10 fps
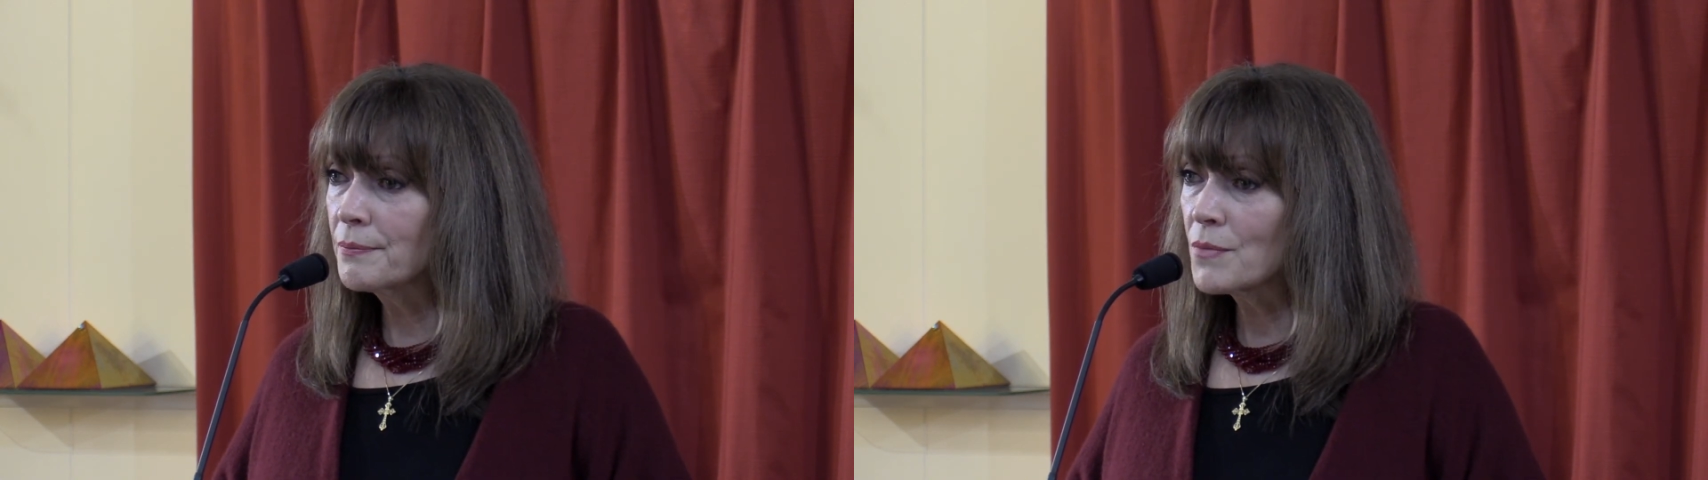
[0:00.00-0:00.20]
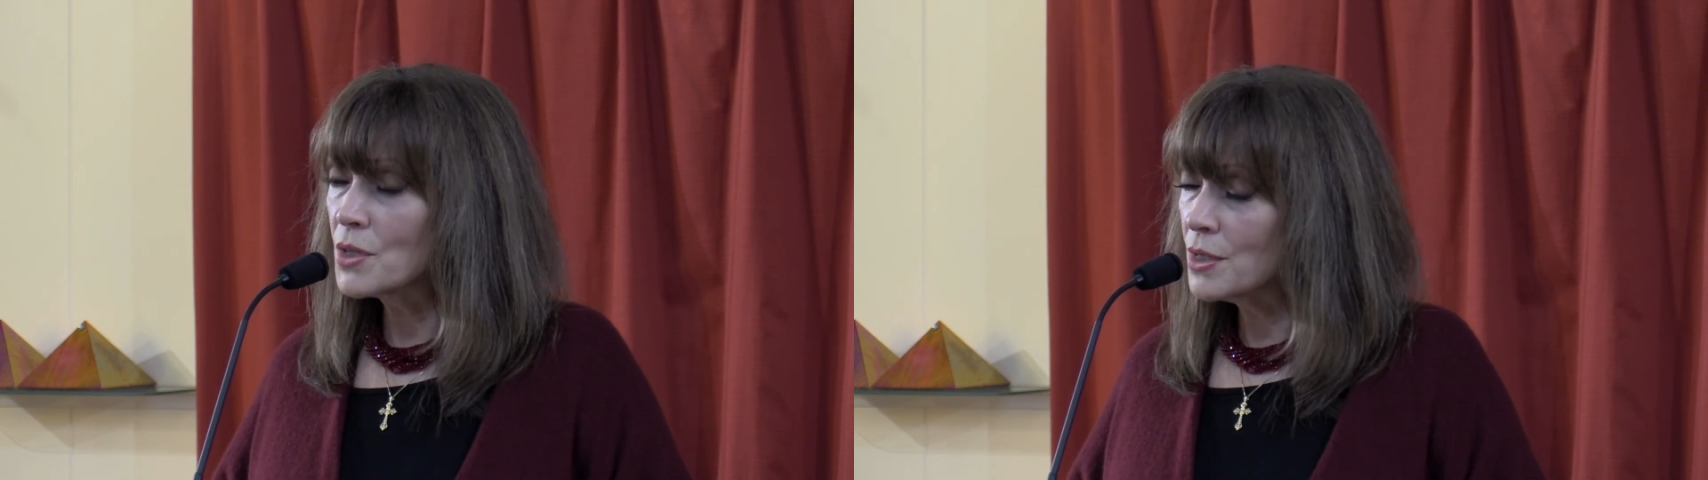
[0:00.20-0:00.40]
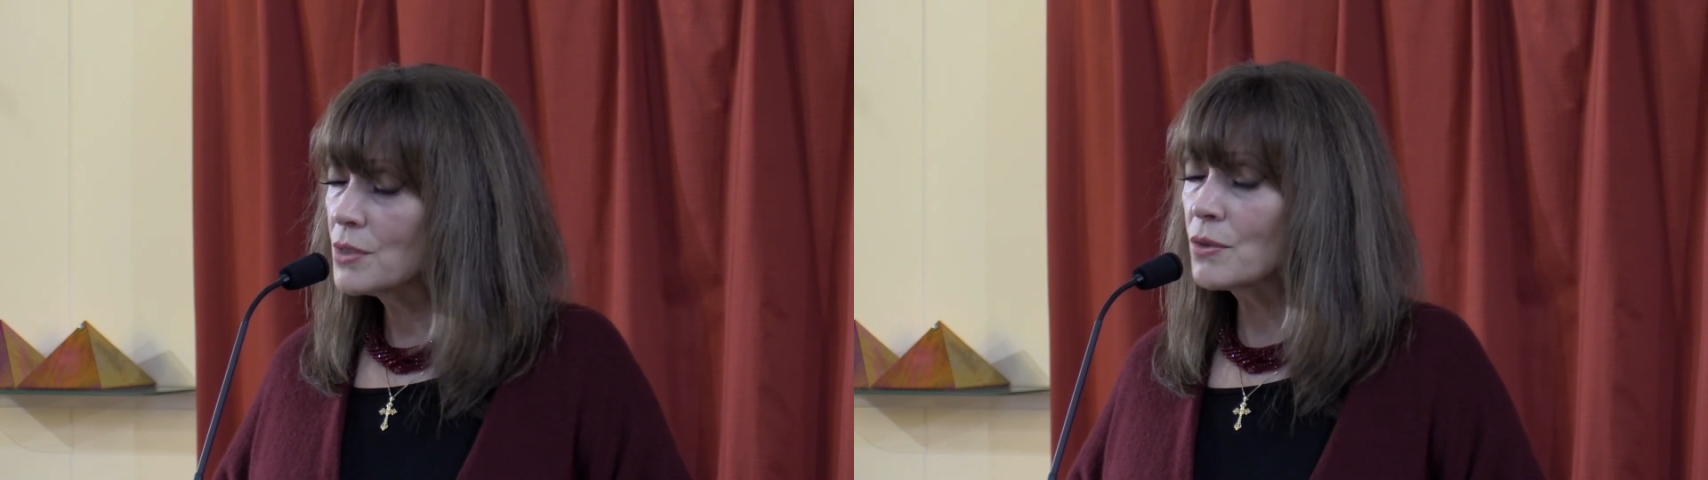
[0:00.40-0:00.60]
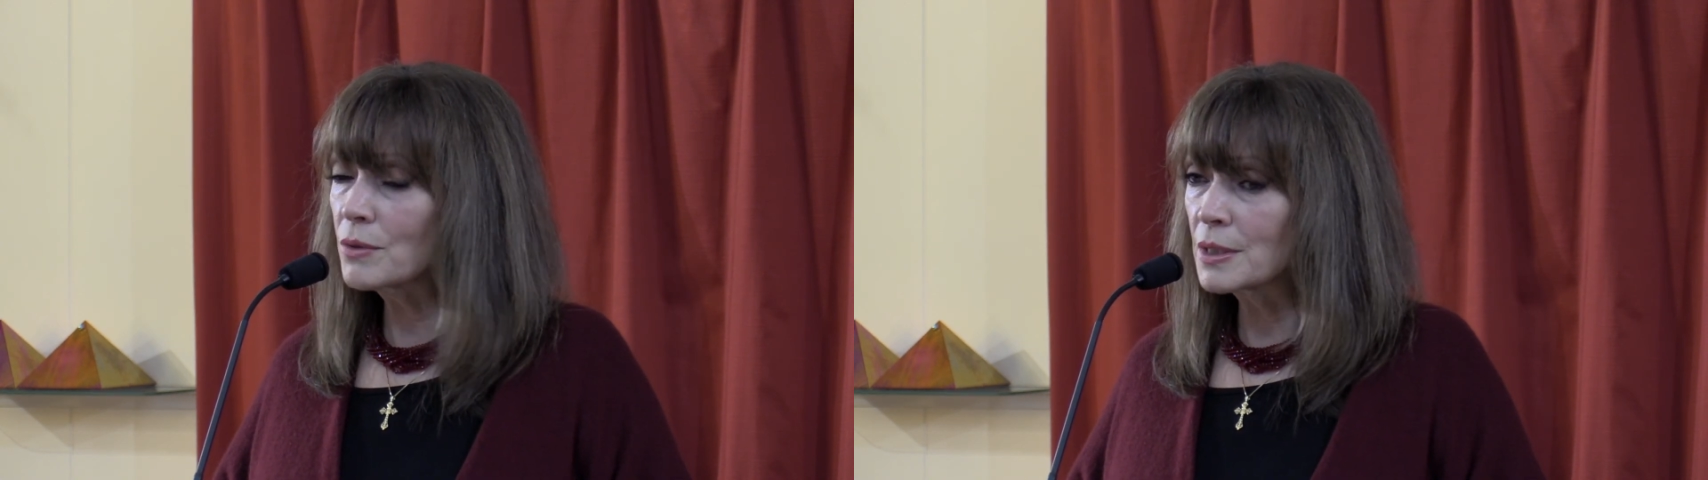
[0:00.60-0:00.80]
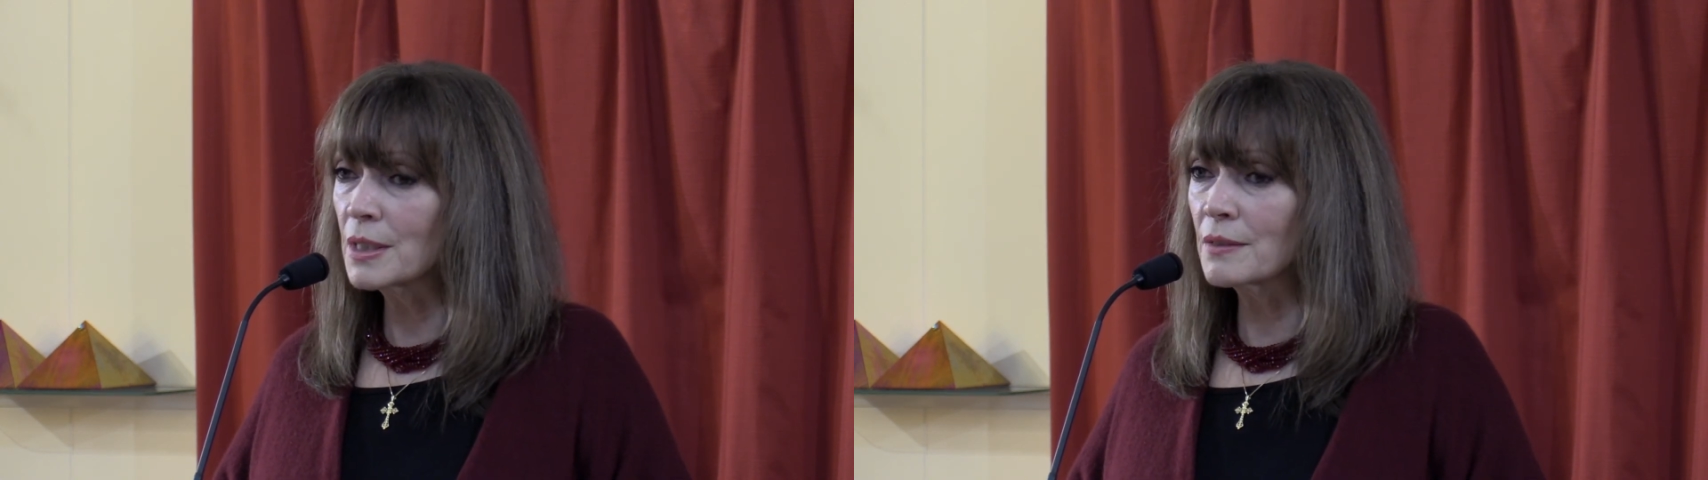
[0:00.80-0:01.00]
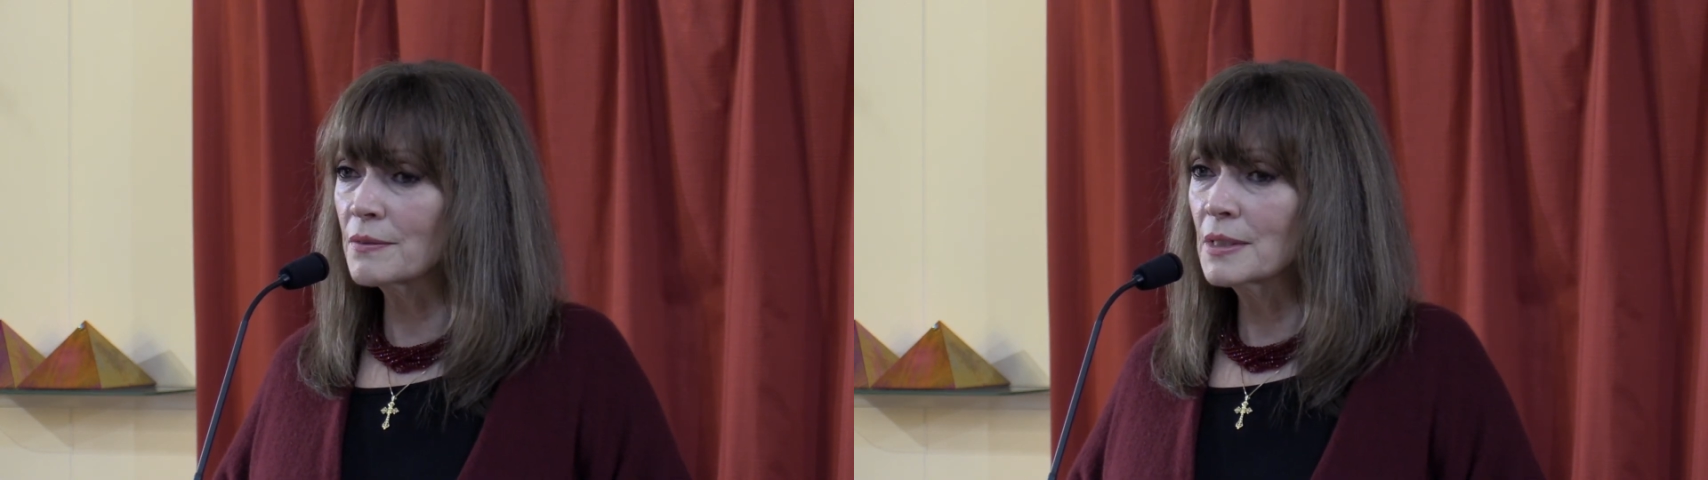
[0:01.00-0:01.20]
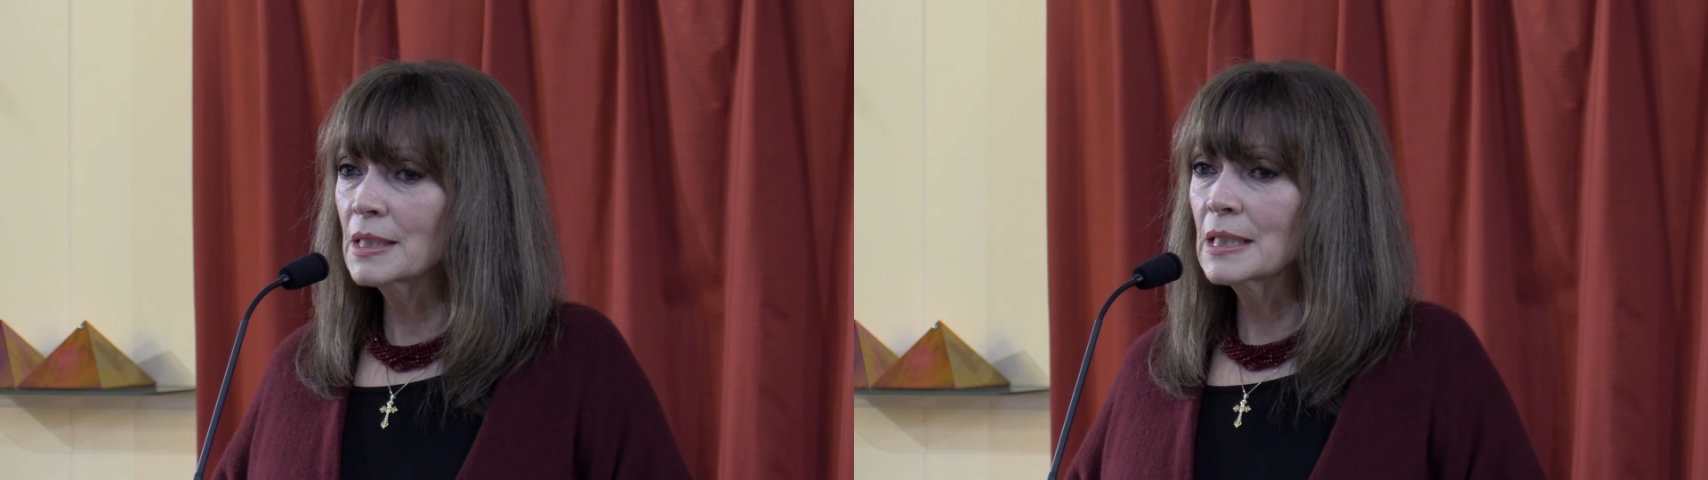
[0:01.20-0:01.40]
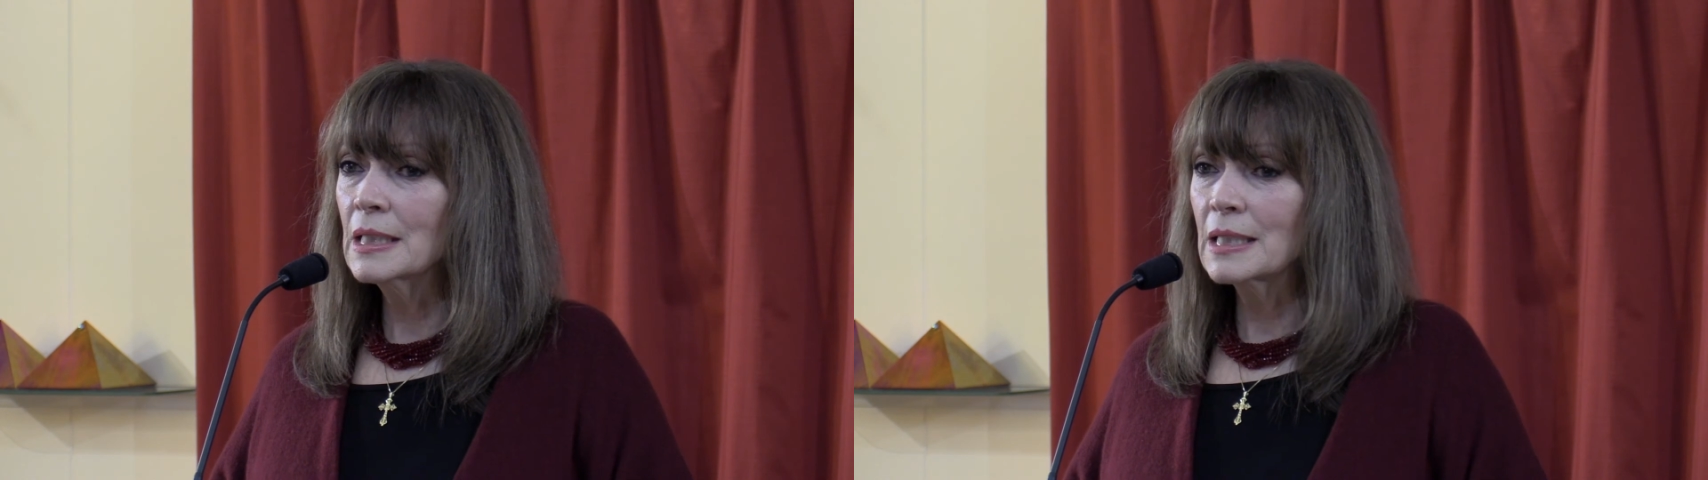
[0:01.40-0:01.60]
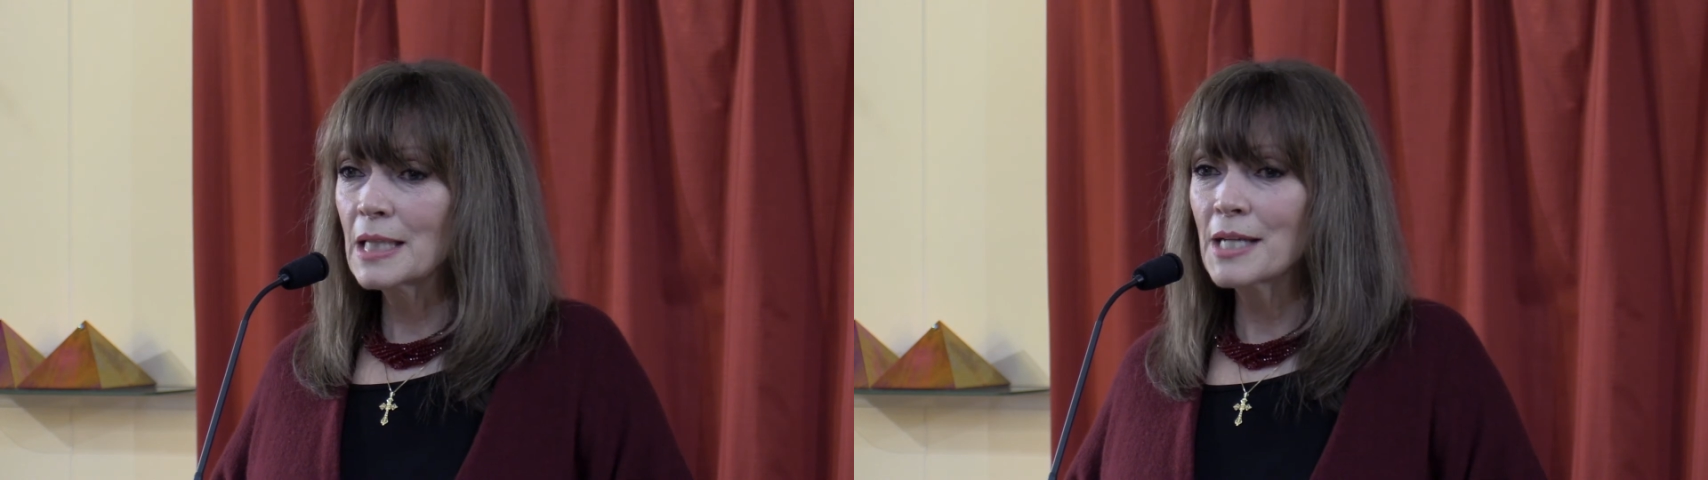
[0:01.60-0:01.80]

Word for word: just old enough that